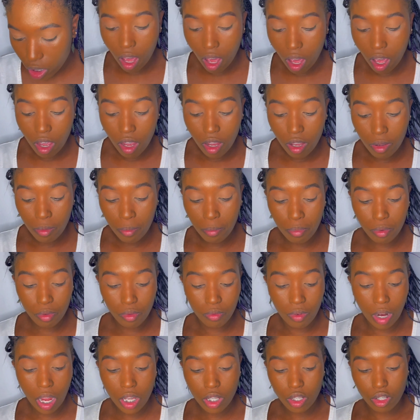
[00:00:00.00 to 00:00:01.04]
I'm
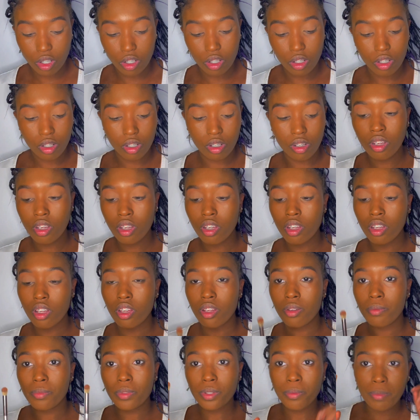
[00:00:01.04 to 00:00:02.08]

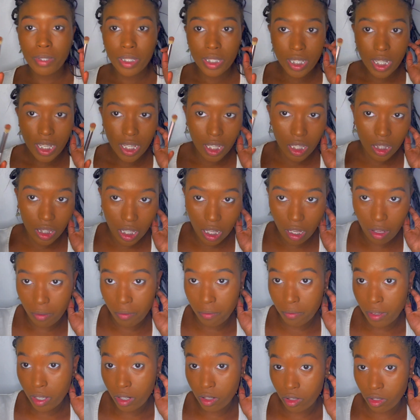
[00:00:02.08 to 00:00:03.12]
gonna be taking like a
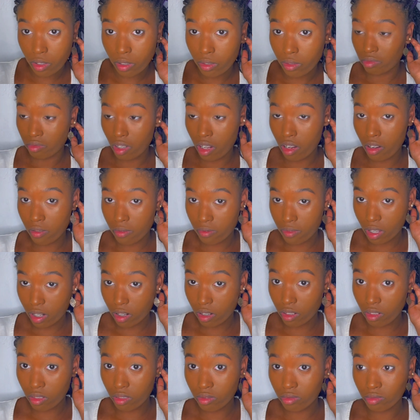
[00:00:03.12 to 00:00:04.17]
thinner, not a
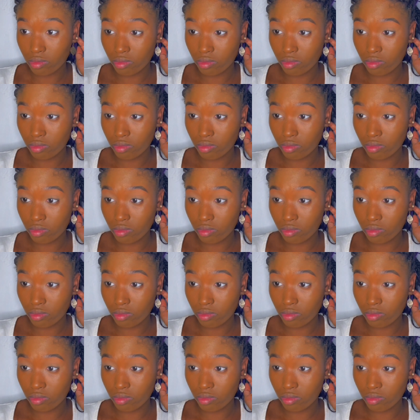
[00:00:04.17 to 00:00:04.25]
thinner,